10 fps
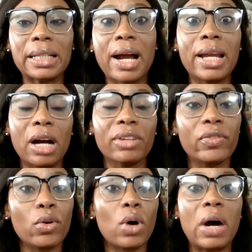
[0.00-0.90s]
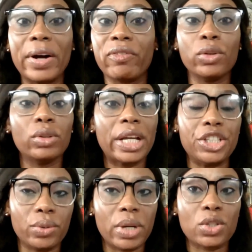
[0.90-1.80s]
eye out for our fellow
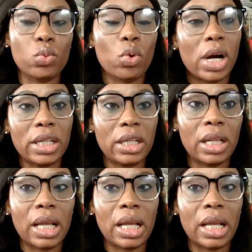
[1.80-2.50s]
Nigerians who are here.